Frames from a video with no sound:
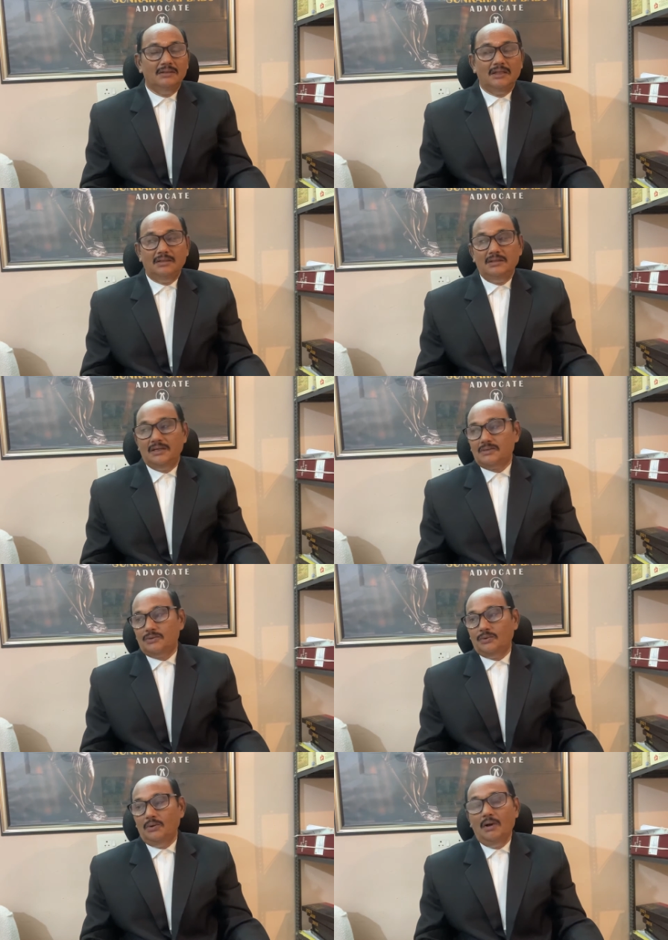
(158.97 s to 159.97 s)
then he has
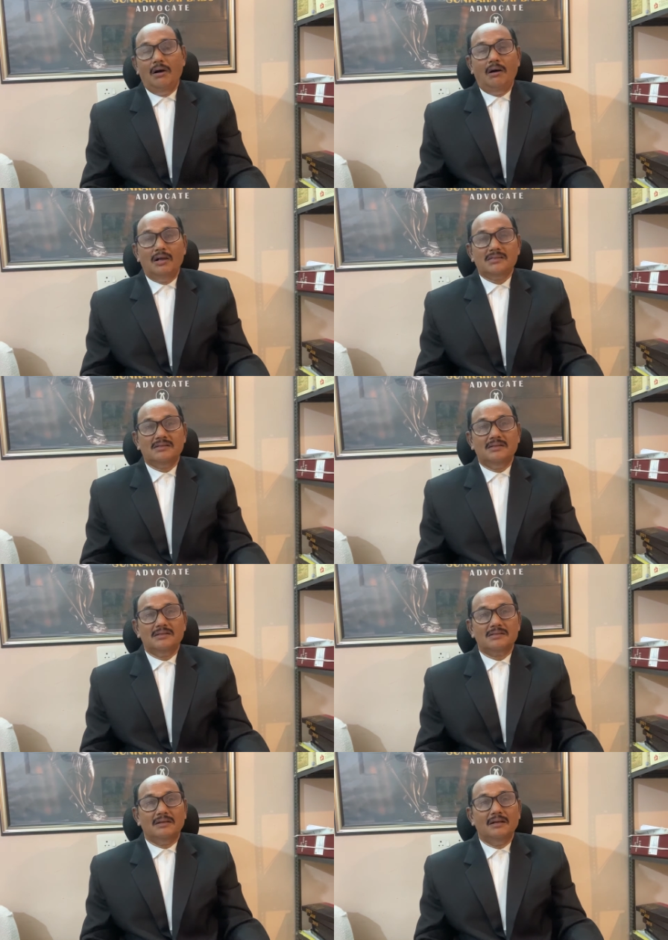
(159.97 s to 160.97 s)
to ask
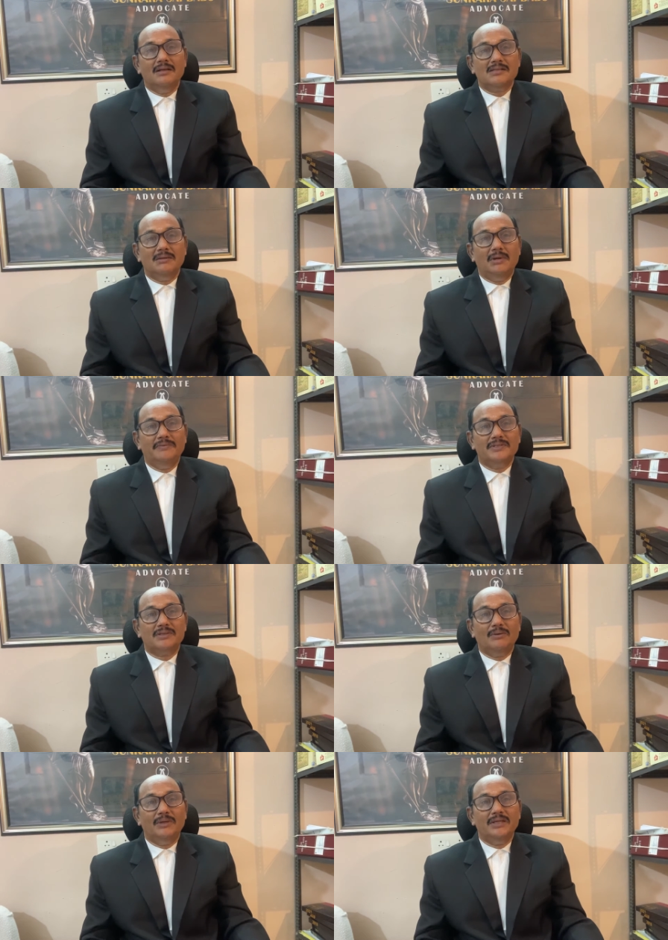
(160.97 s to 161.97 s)
his uh, some of his
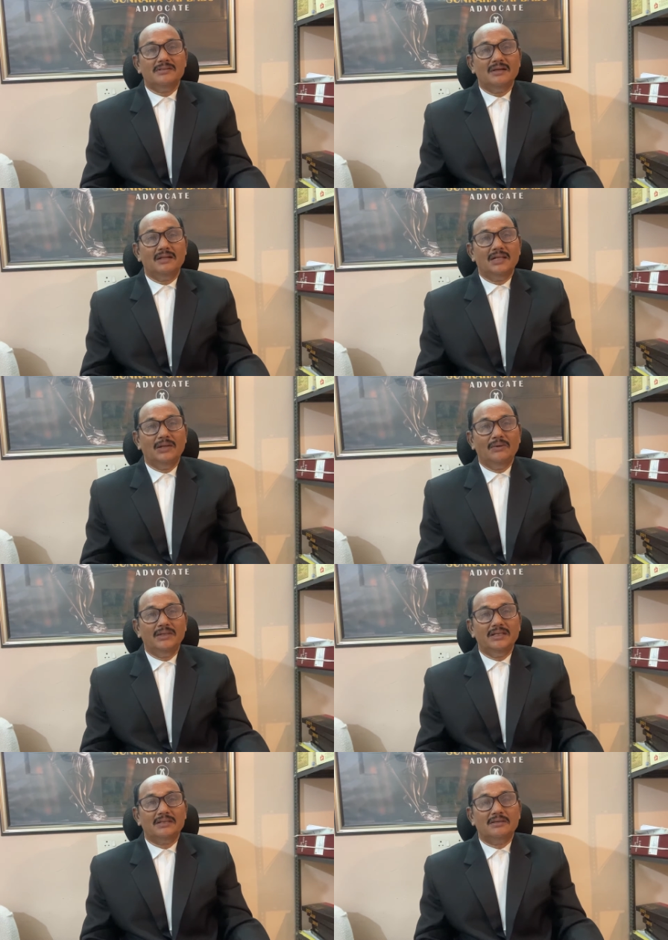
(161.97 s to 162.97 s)
colleagues and then only
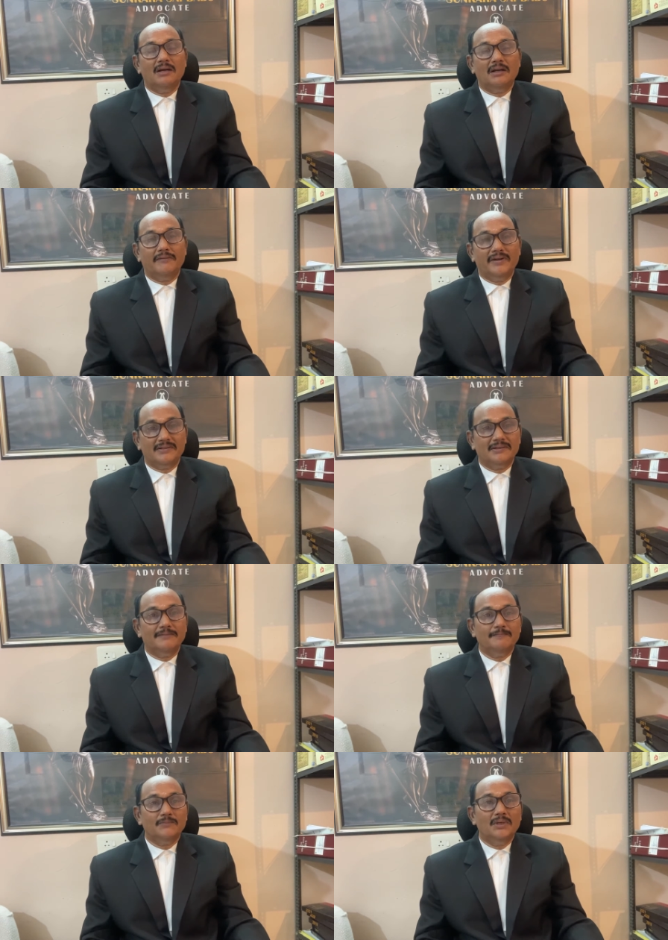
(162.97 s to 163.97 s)
he has got answer.
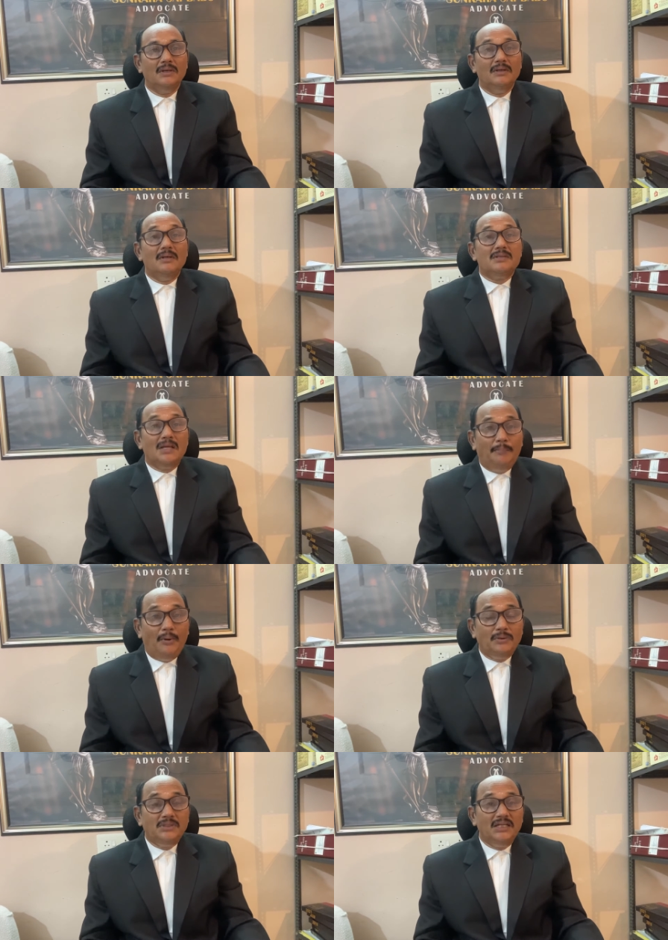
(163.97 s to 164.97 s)

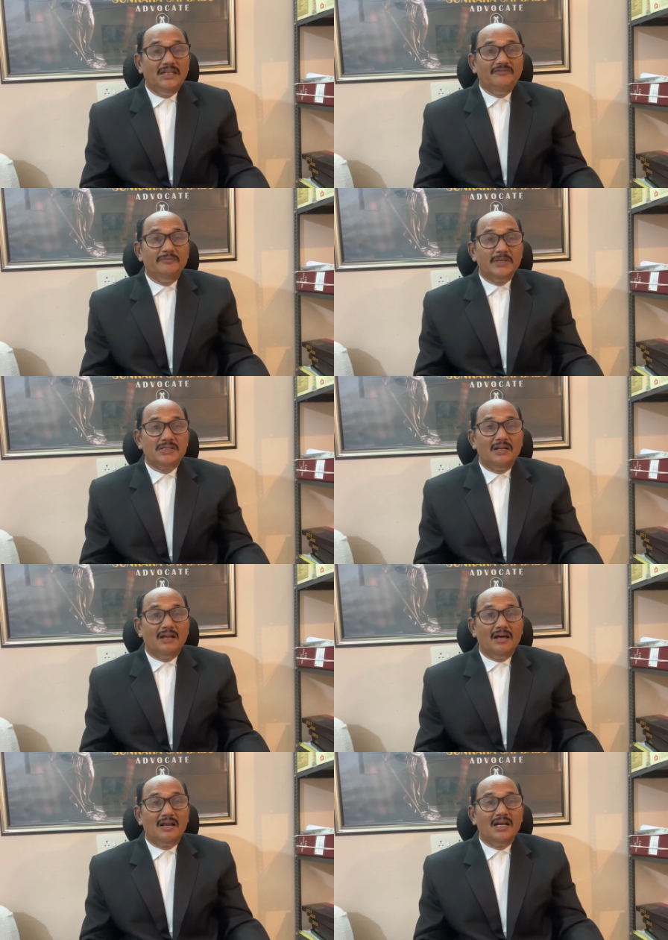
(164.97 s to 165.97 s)
Suppose if Mr.
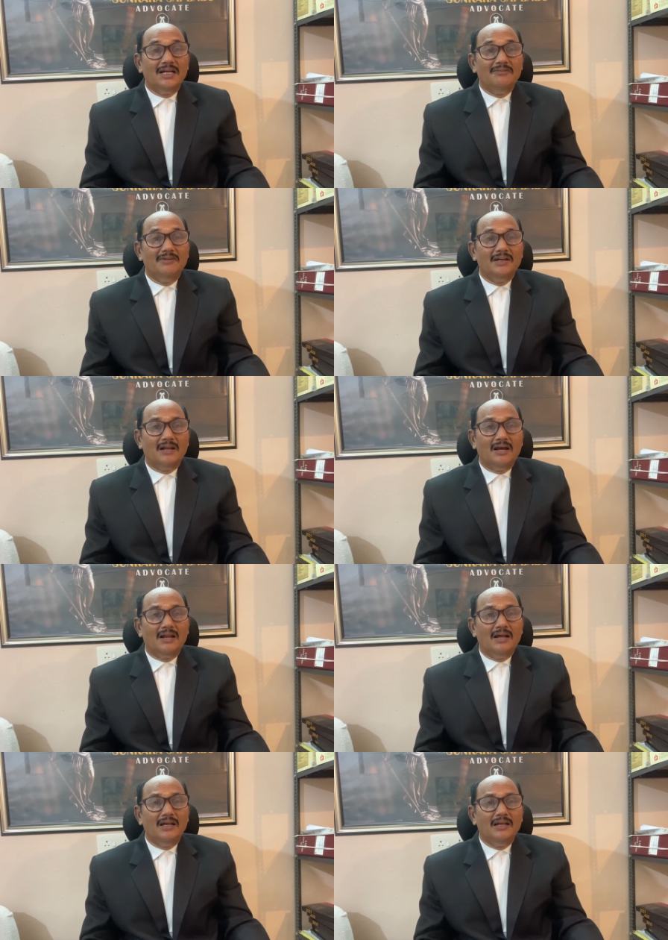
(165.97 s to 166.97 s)
Narayan,
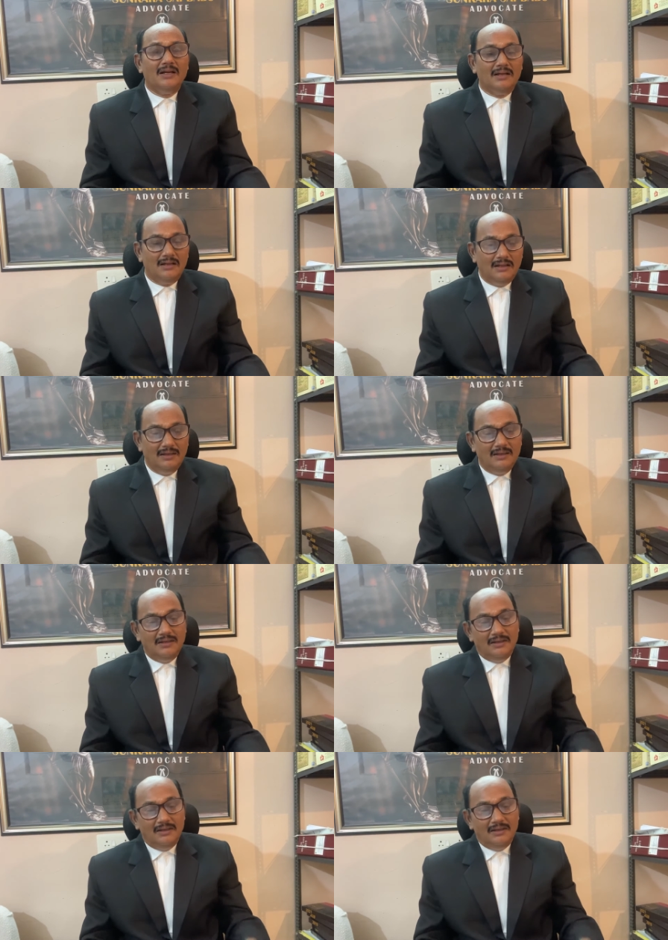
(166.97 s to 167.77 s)
Narayan uh,